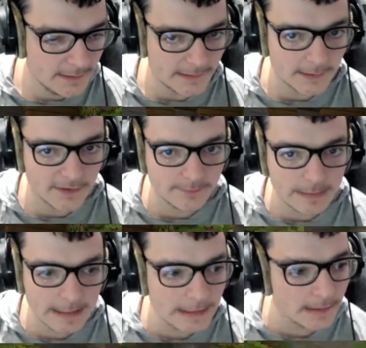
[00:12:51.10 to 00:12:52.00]
so I've
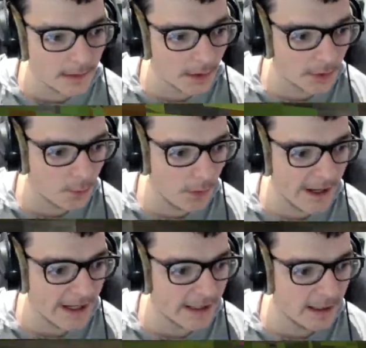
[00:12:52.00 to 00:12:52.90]
mined the
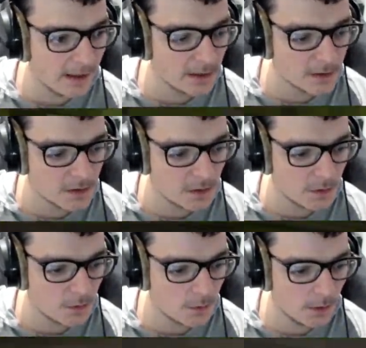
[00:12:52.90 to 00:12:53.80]
way
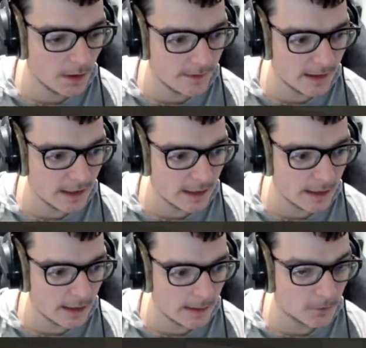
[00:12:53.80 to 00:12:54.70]
to
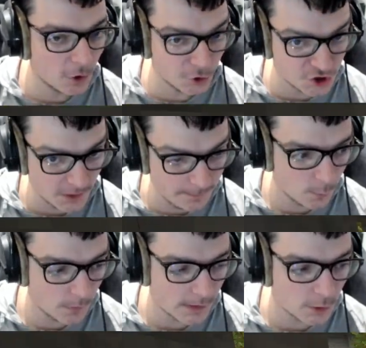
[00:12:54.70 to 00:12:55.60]
the dungeon.
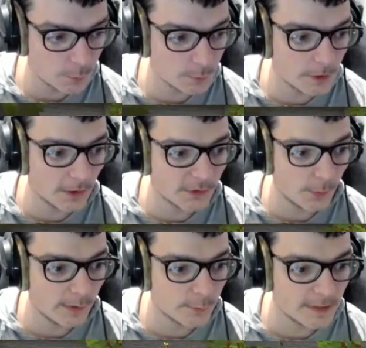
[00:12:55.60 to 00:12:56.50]
We're a couple blocks
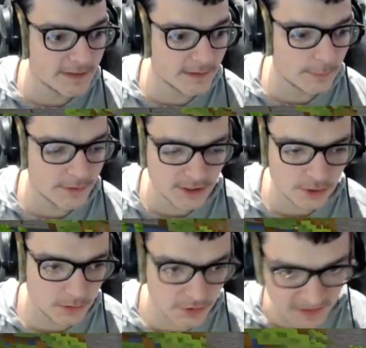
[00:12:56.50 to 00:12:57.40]
away from it, so we
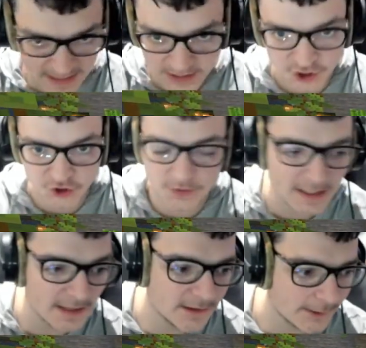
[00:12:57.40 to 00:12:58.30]
should just hit
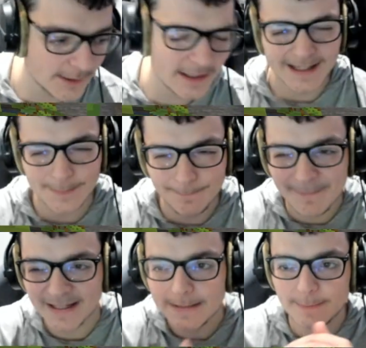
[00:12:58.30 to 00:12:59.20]
straight into it. It
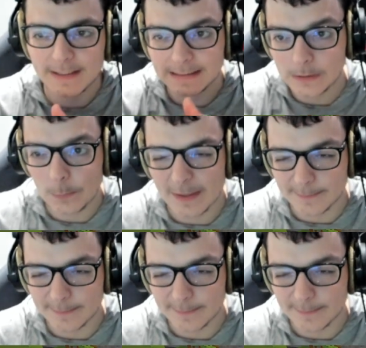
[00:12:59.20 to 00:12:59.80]
might be a little bit